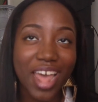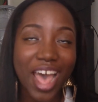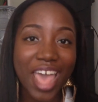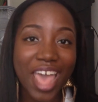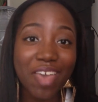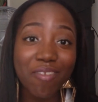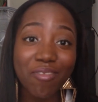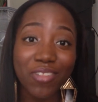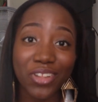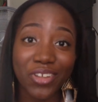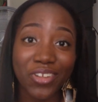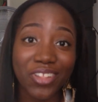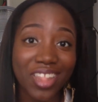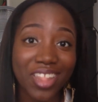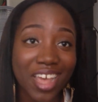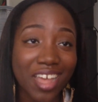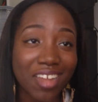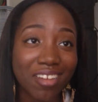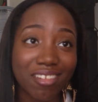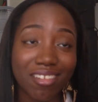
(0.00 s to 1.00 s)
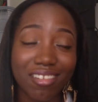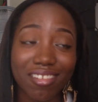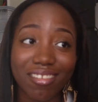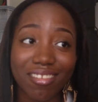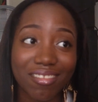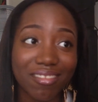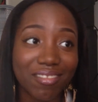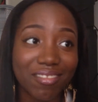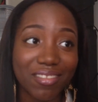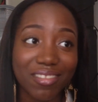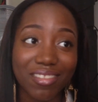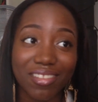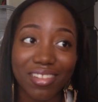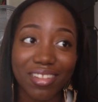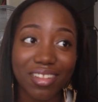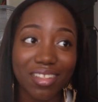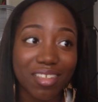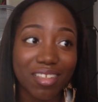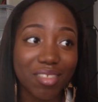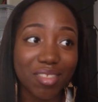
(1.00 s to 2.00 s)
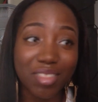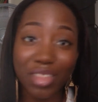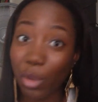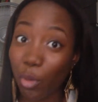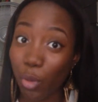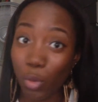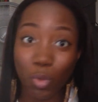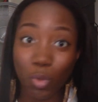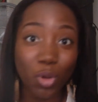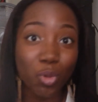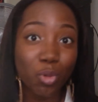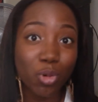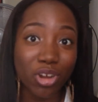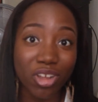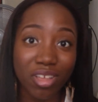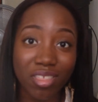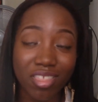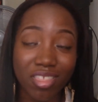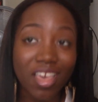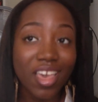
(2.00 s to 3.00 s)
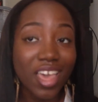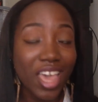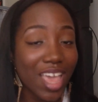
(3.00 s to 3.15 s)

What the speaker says: I have learned that stick with what works.